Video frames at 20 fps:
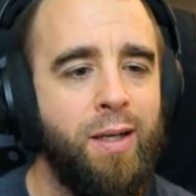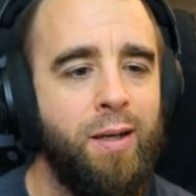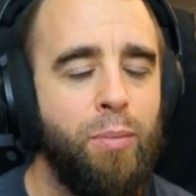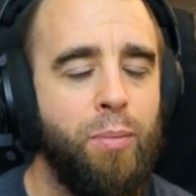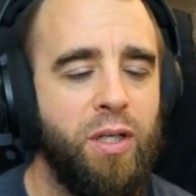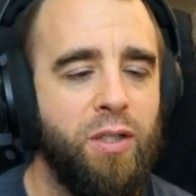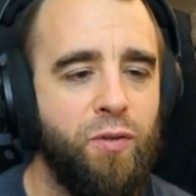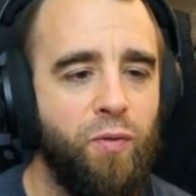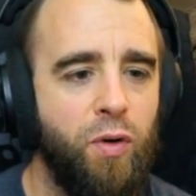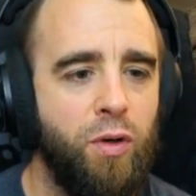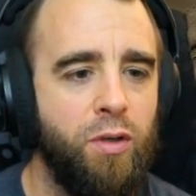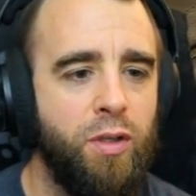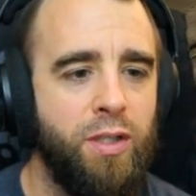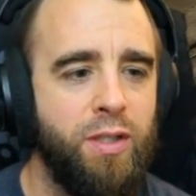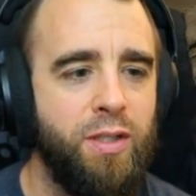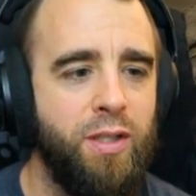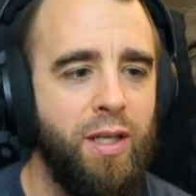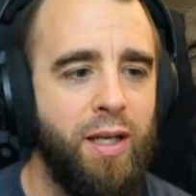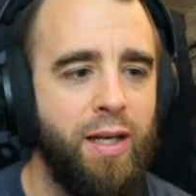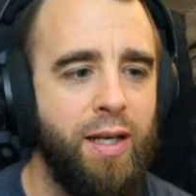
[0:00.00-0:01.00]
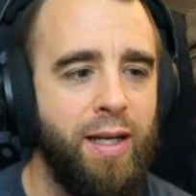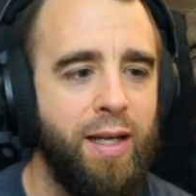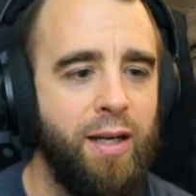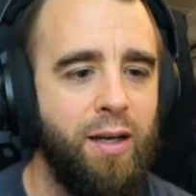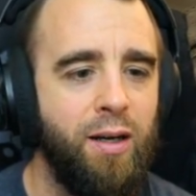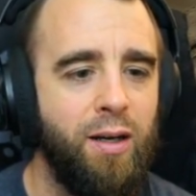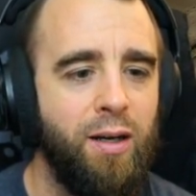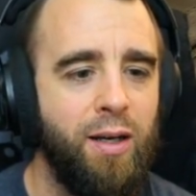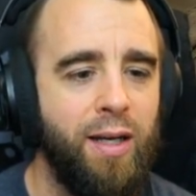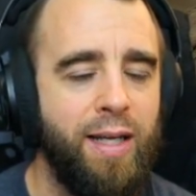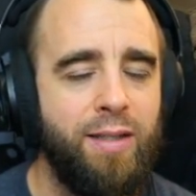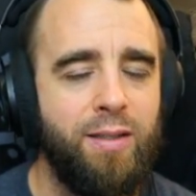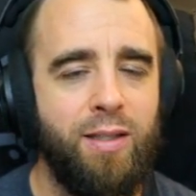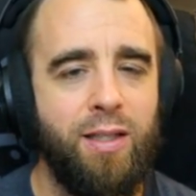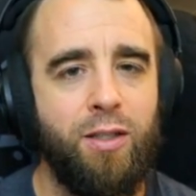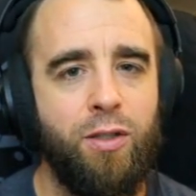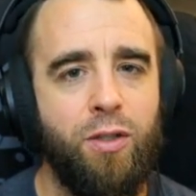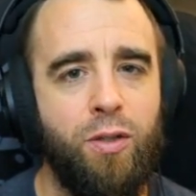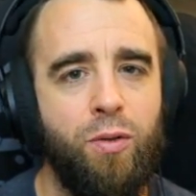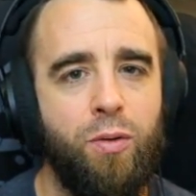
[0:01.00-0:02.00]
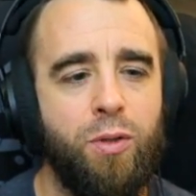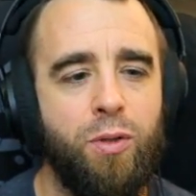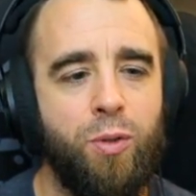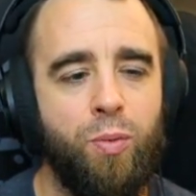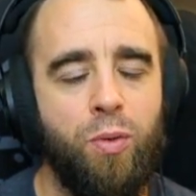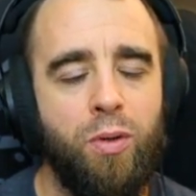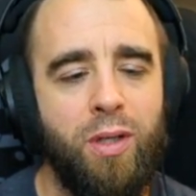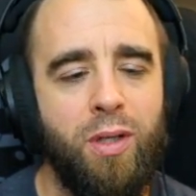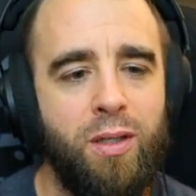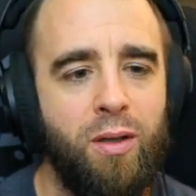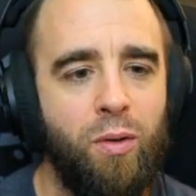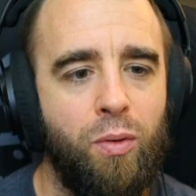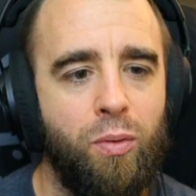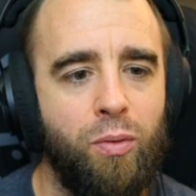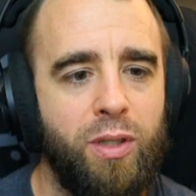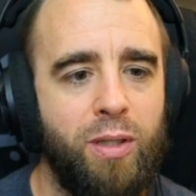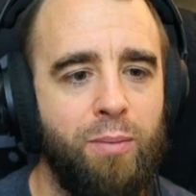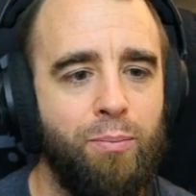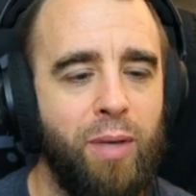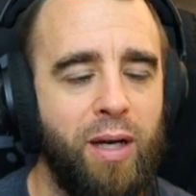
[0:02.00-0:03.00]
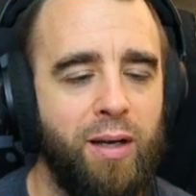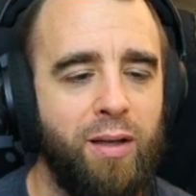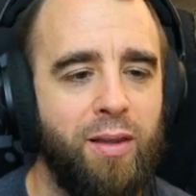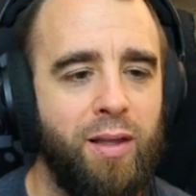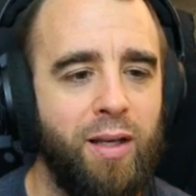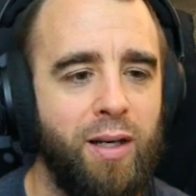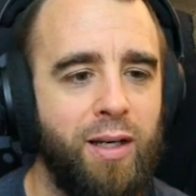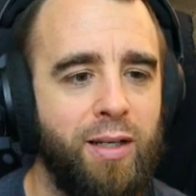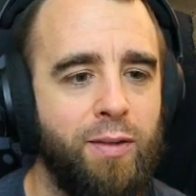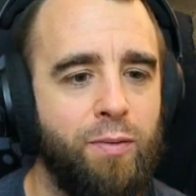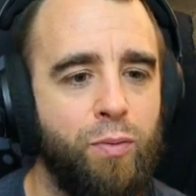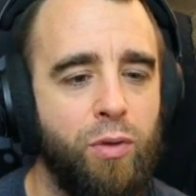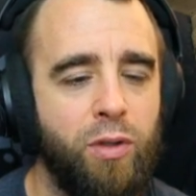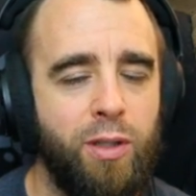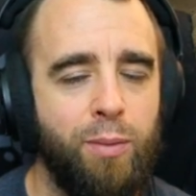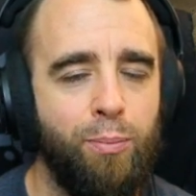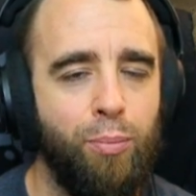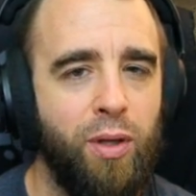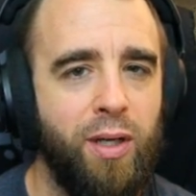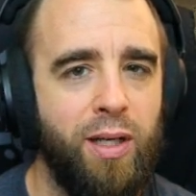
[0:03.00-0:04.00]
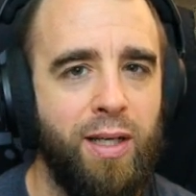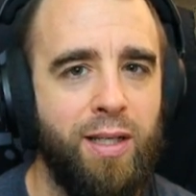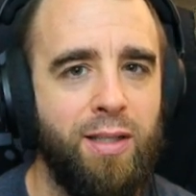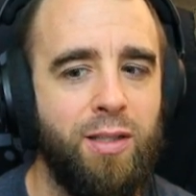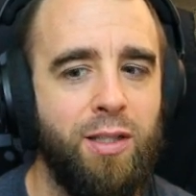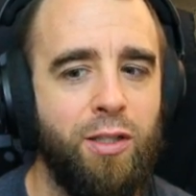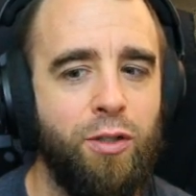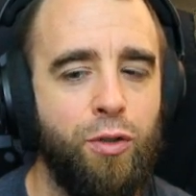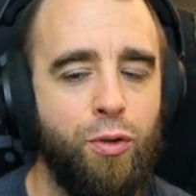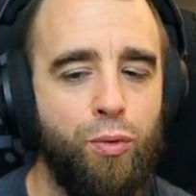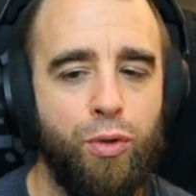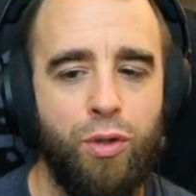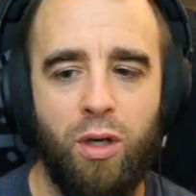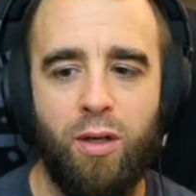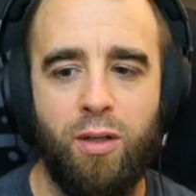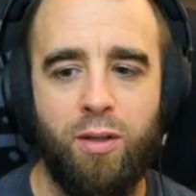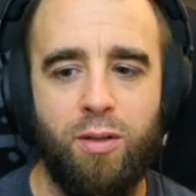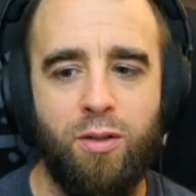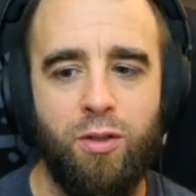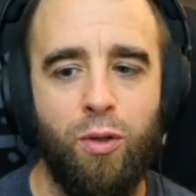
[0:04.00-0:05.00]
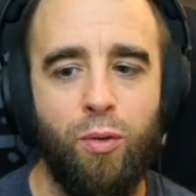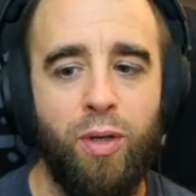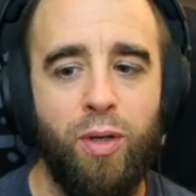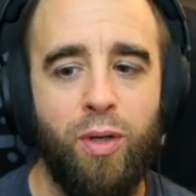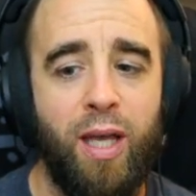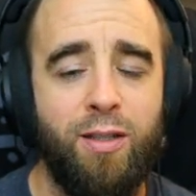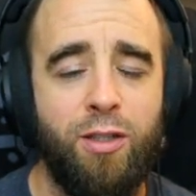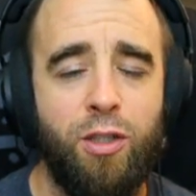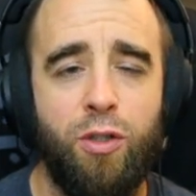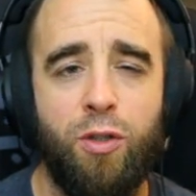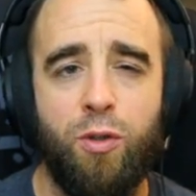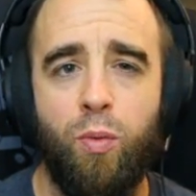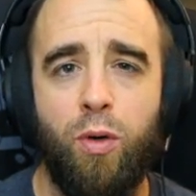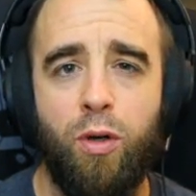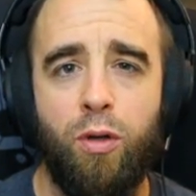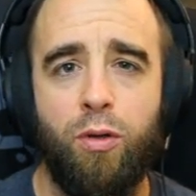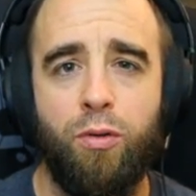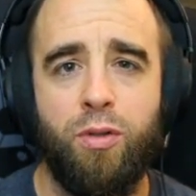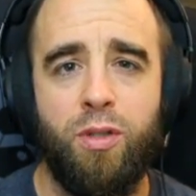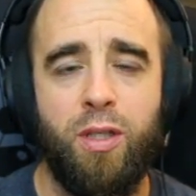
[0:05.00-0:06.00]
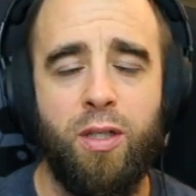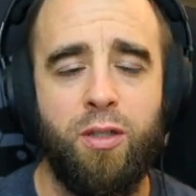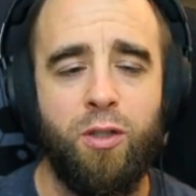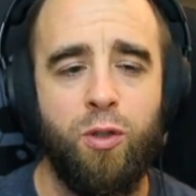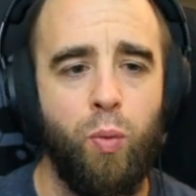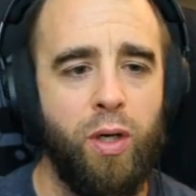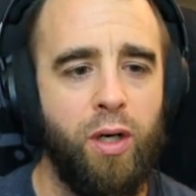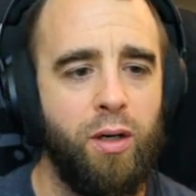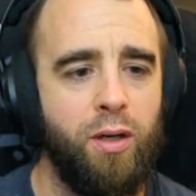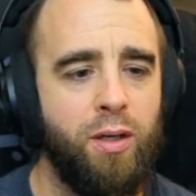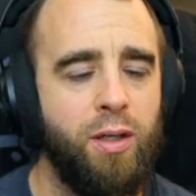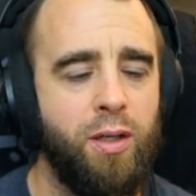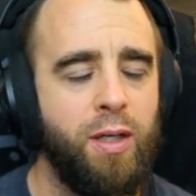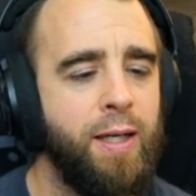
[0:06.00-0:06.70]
But as far as an AC2, it's really the only mech that I really play AC2s on. So again, it's just one of those things where